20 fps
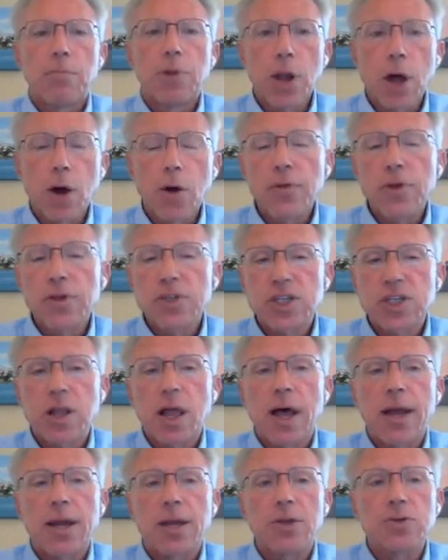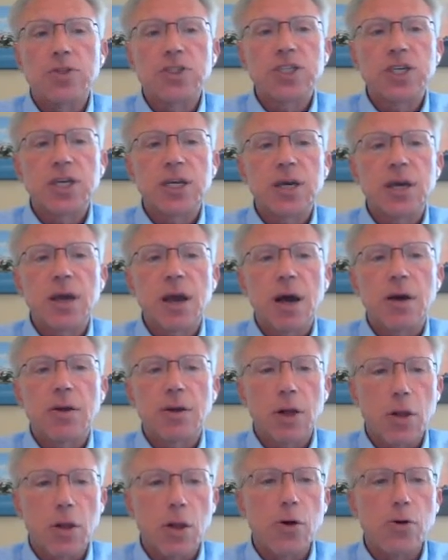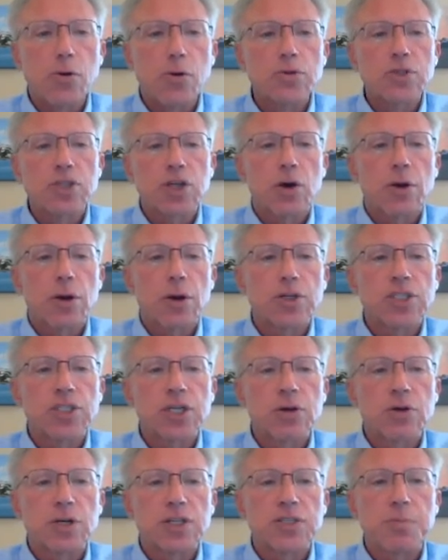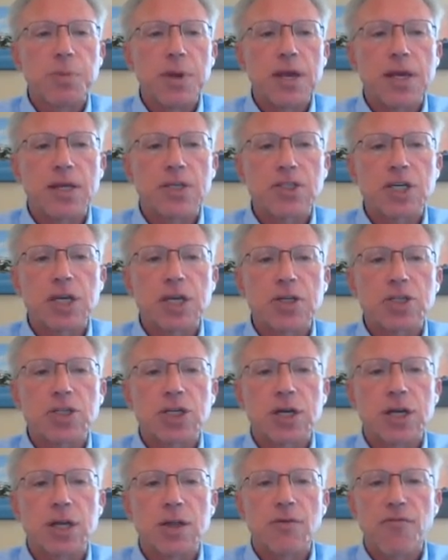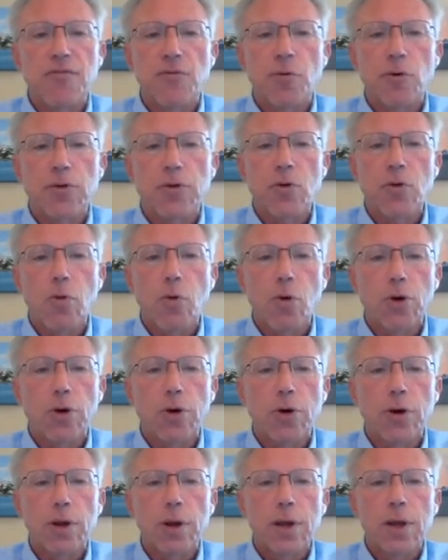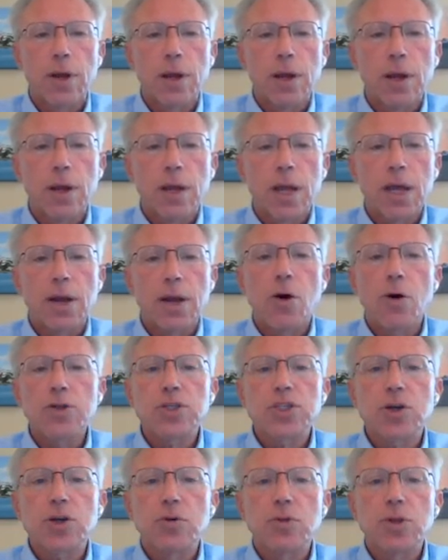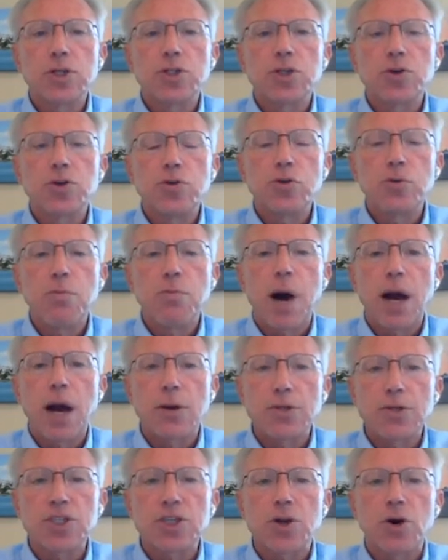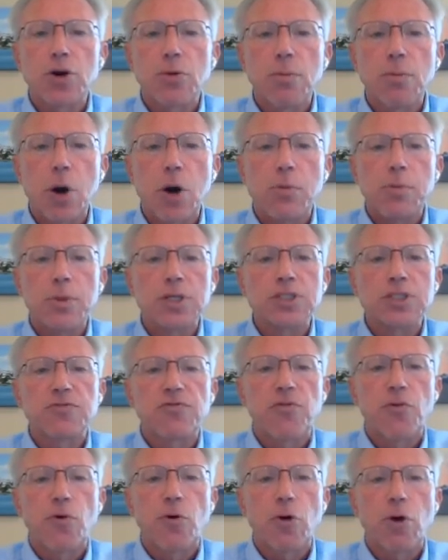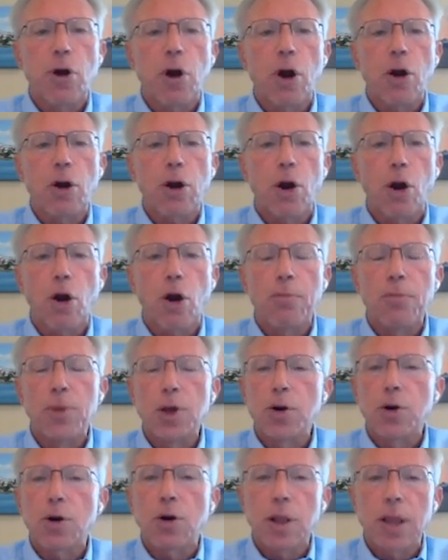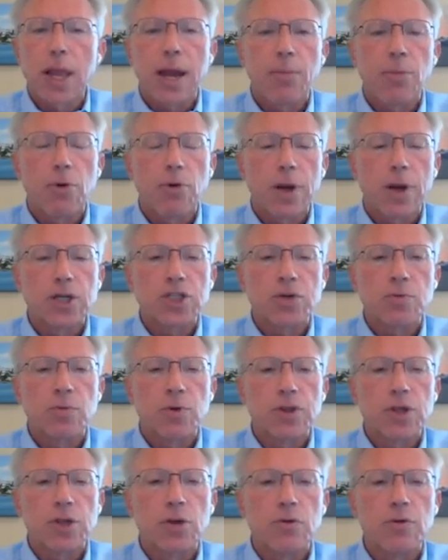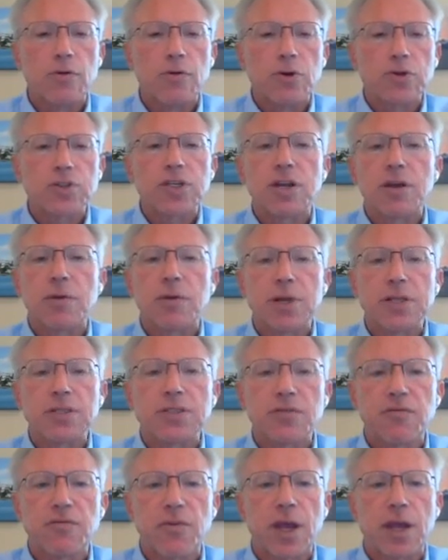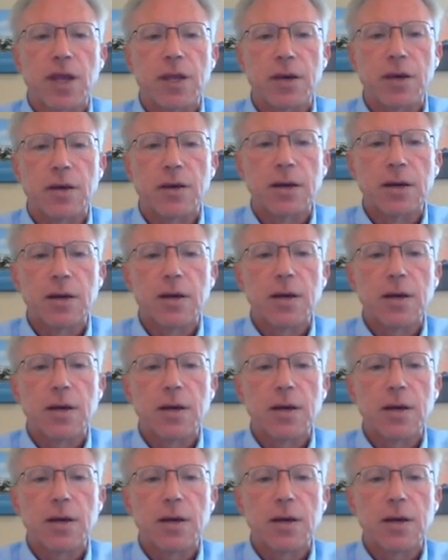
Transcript: Below the slide, you see a close on our Series B extension in the fourth quarter, and also the two milestone moments for our Carmill collaboration with the University of Pennsylvania.